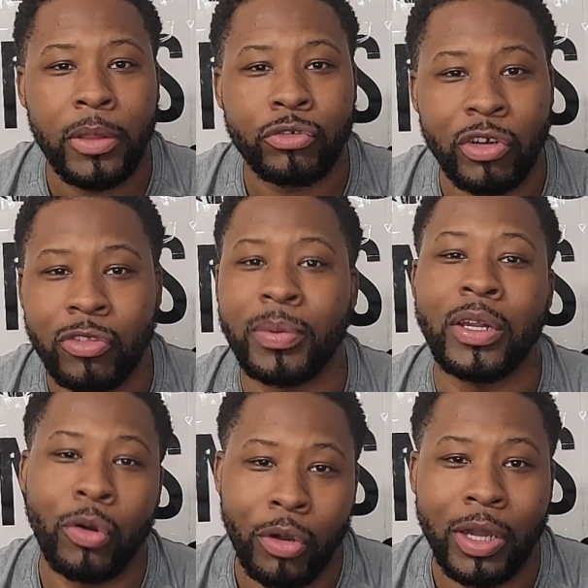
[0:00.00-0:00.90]
Trust me,
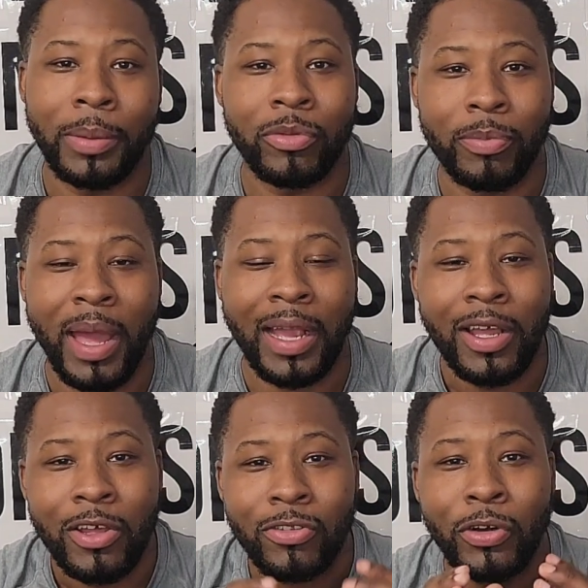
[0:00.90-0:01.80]
it all comes back.
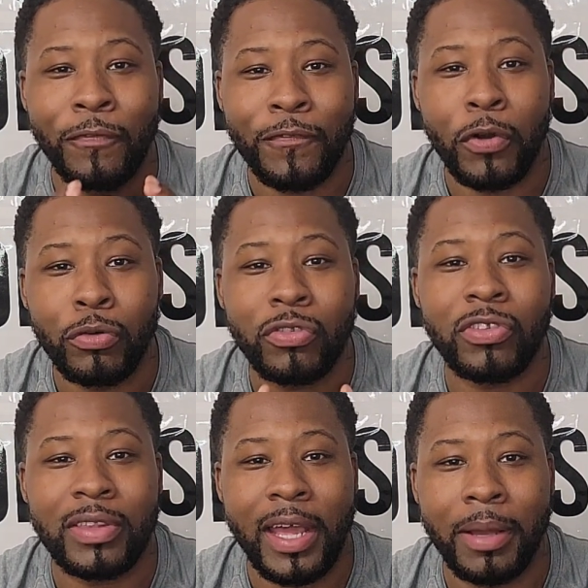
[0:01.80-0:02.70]
So the
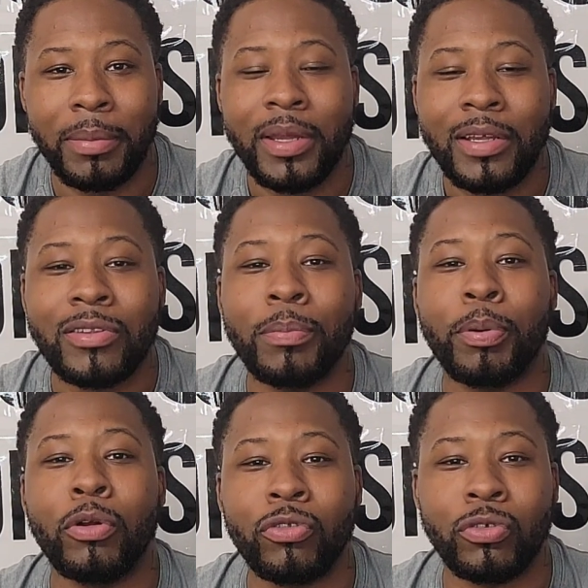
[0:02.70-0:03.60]
first step to
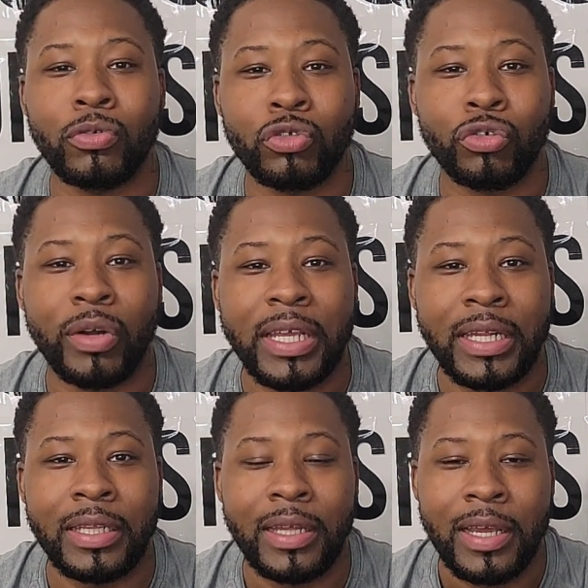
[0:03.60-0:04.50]
personal
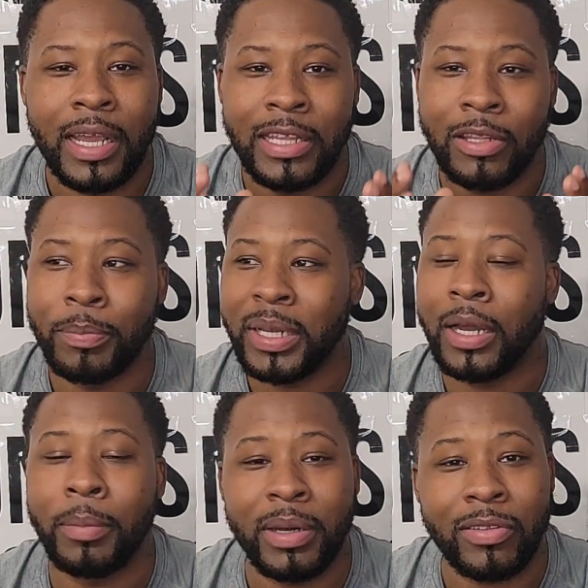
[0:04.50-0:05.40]
training and to
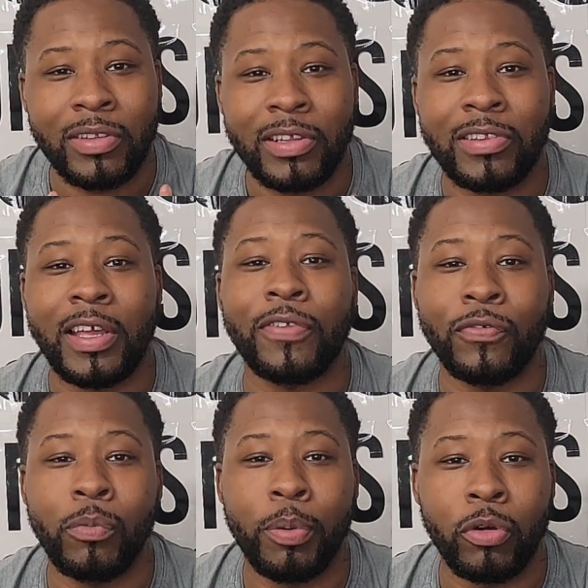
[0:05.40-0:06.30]
becoming a
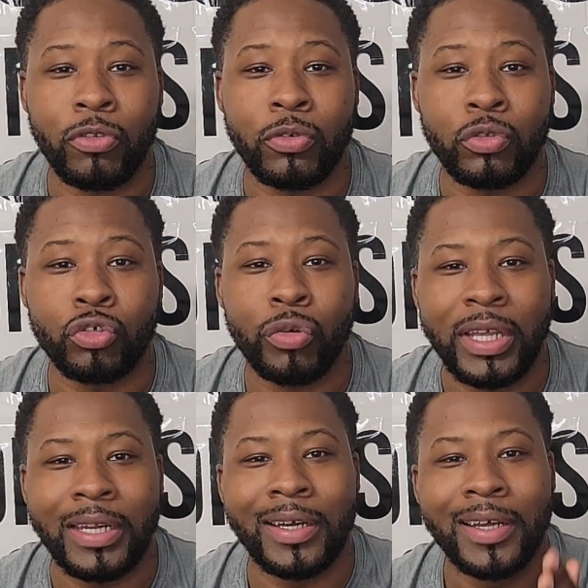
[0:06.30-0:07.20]
successful personal
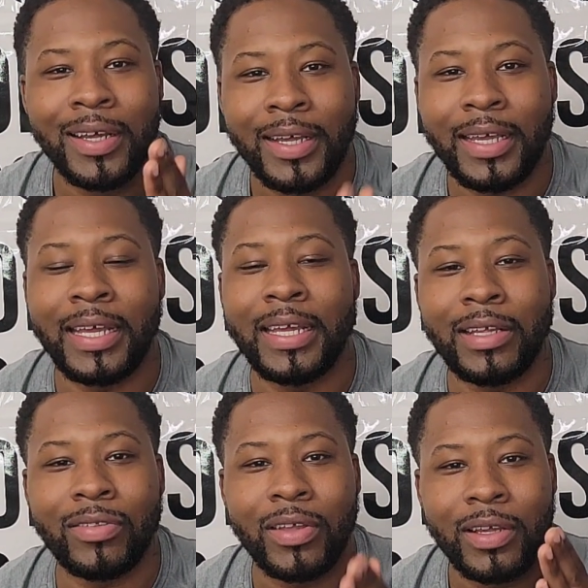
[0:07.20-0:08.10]
trainer
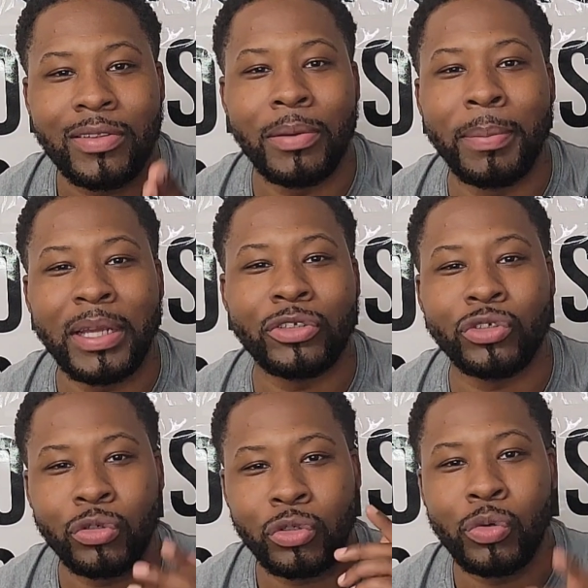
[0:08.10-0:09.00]
is to make
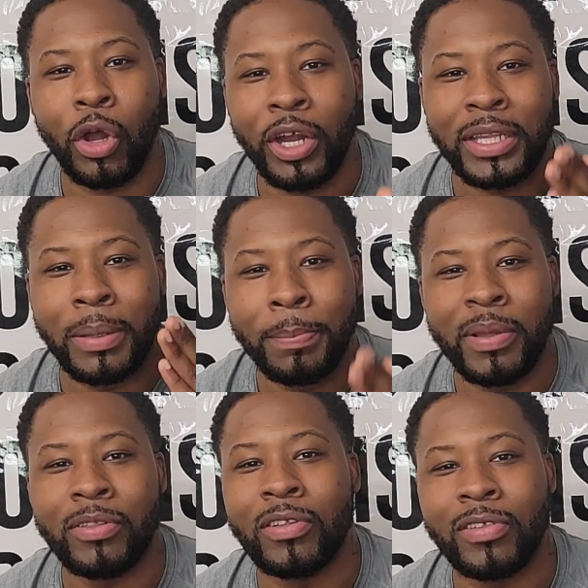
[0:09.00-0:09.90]
sure you are in the
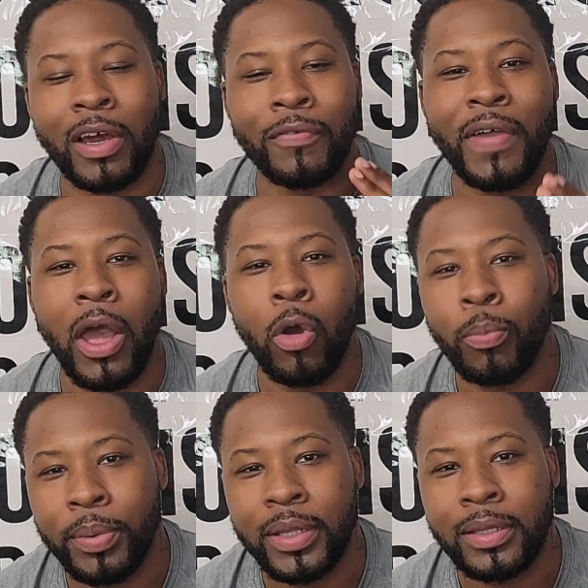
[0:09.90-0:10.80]
business of
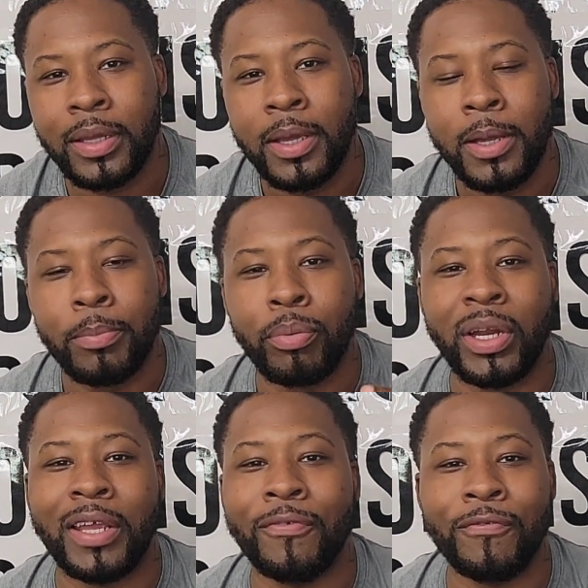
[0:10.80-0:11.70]
helping,
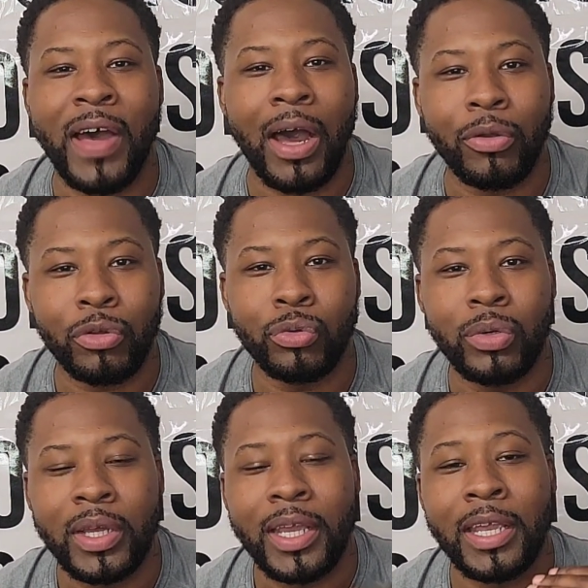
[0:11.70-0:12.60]
bringing value,
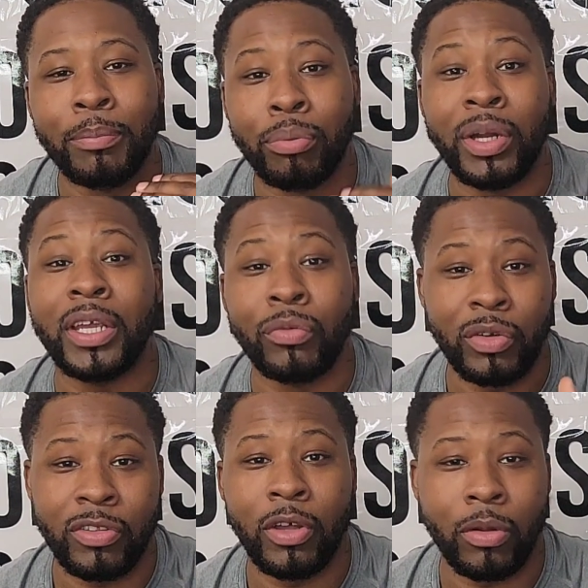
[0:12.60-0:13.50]
and bringing
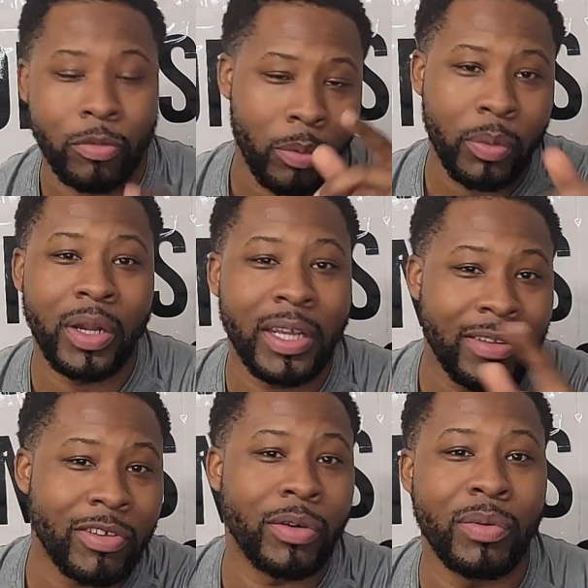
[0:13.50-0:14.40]
results. But we're going to
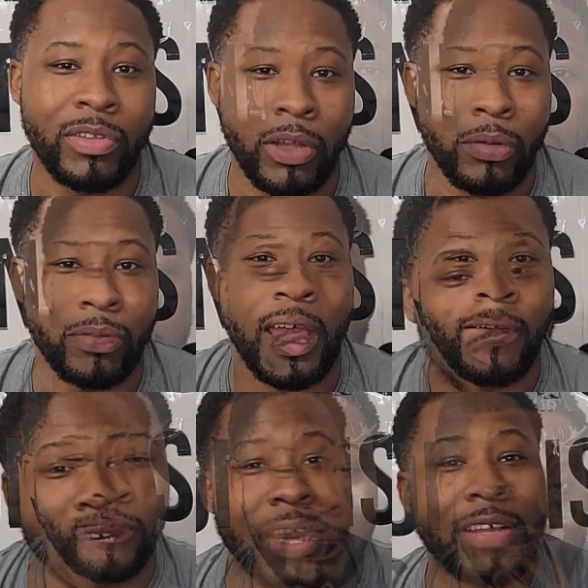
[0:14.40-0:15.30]
get to the results. So
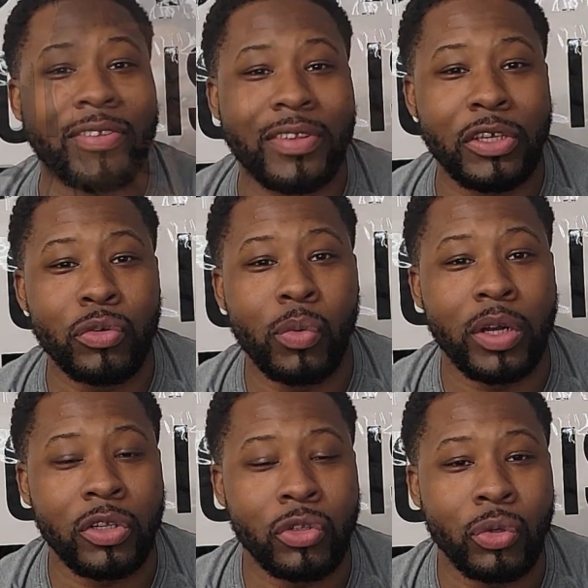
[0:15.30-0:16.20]
the next thing you
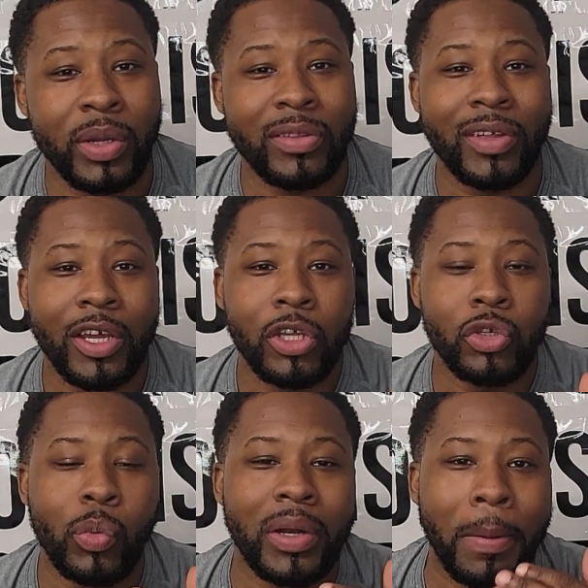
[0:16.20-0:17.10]
want to do is
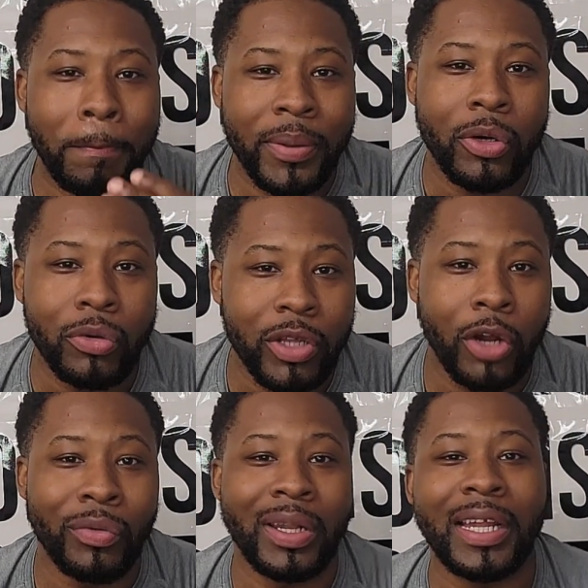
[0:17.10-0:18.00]
you want to build
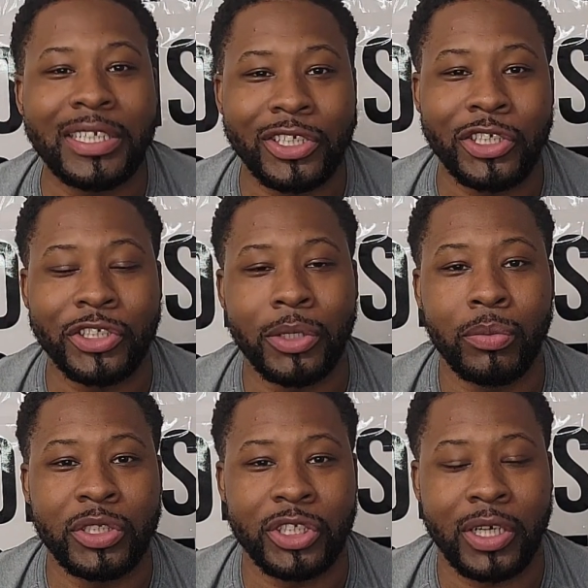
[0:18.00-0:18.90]
a relationship
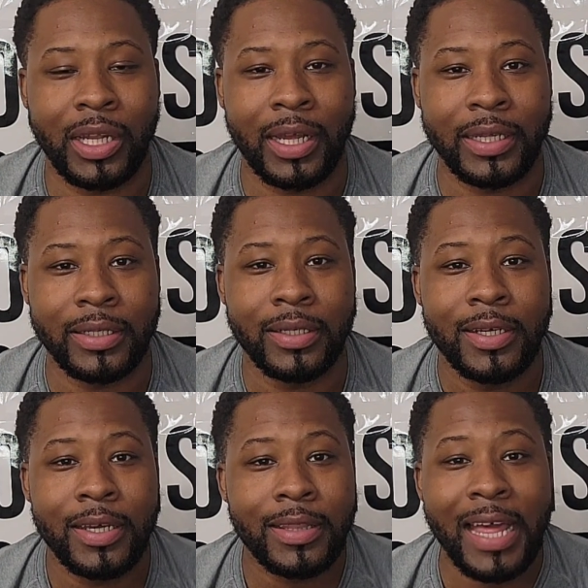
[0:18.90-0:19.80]
with your client.
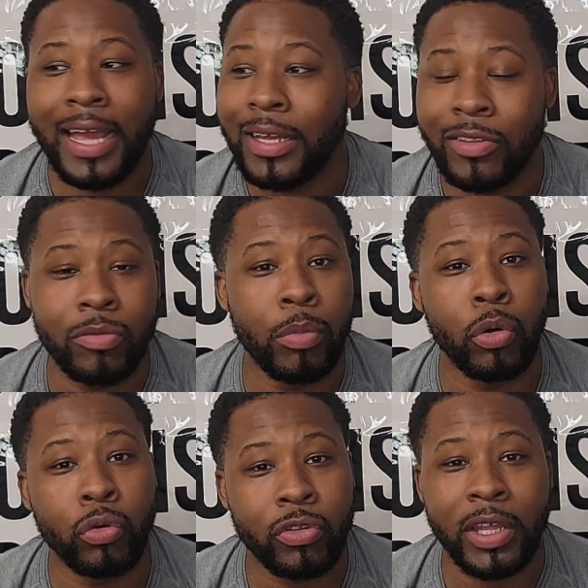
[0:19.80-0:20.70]
That is
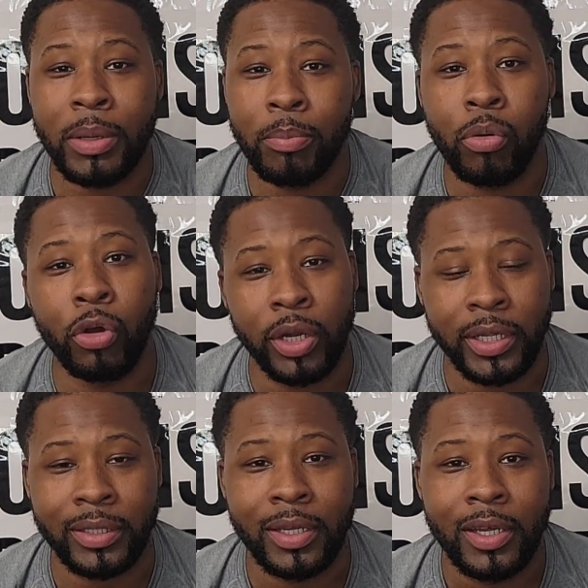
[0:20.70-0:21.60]
most important.